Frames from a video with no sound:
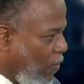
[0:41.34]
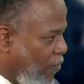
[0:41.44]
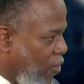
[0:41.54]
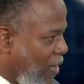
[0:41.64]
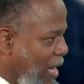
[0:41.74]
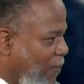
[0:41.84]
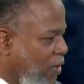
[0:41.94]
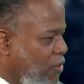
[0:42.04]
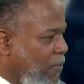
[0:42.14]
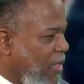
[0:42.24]
of your
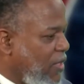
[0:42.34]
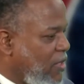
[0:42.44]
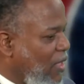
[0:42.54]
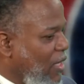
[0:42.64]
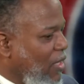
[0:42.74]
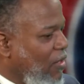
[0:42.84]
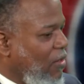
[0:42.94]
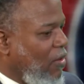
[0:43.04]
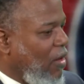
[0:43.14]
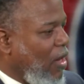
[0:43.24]
accomplishments,
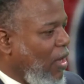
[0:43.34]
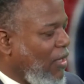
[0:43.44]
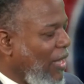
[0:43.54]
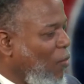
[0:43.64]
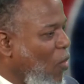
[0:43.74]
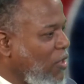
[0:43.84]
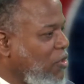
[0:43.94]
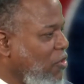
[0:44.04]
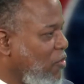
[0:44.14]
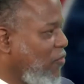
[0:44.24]
kind of watched
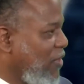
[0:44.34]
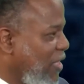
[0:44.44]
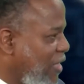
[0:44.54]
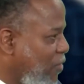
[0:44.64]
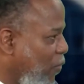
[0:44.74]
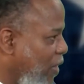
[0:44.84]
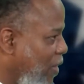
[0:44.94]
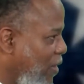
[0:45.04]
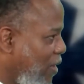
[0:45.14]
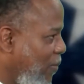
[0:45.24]
your
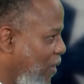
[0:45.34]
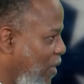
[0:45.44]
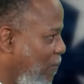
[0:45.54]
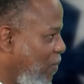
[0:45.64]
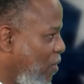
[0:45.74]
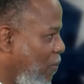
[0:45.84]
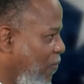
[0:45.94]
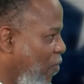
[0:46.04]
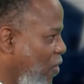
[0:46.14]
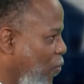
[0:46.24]
trajectory coming up,
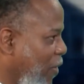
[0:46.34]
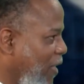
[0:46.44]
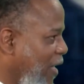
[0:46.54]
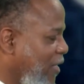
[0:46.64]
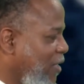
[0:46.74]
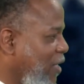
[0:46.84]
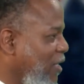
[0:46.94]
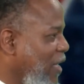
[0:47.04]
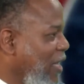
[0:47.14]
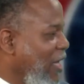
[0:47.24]
before you were elected.
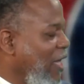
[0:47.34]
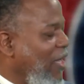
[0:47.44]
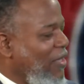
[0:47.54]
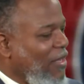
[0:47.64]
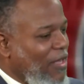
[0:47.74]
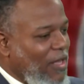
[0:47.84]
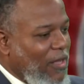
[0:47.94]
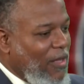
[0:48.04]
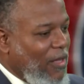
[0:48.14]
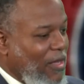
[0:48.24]
And
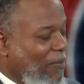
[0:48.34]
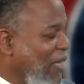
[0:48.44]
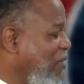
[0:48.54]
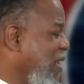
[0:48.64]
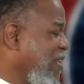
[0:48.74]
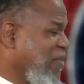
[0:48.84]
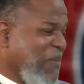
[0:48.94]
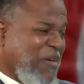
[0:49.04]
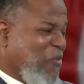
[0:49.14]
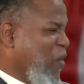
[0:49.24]
man, you got some
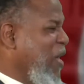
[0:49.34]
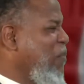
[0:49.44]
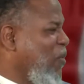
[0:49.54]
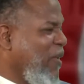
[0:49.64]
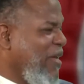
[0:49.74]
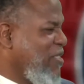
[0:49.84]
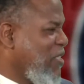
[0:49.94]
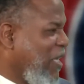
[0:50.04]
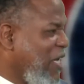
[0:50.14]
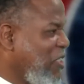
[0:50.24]
incredible
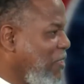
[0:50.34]
legislation.